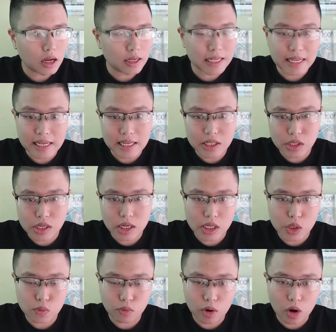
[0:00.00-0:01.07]
He
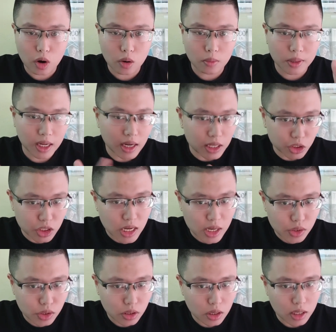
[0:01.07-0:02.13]
studies from an English
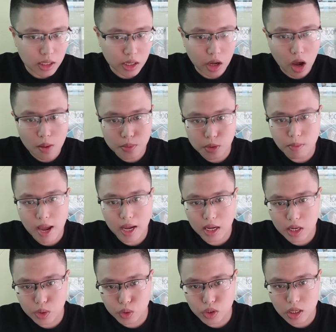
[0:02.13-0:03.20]
center and he comes back
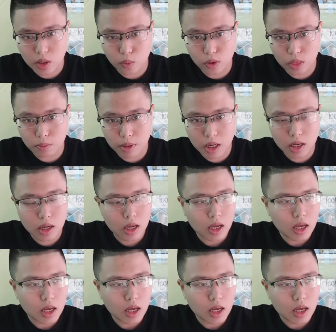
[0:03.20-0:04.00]
here to study with me,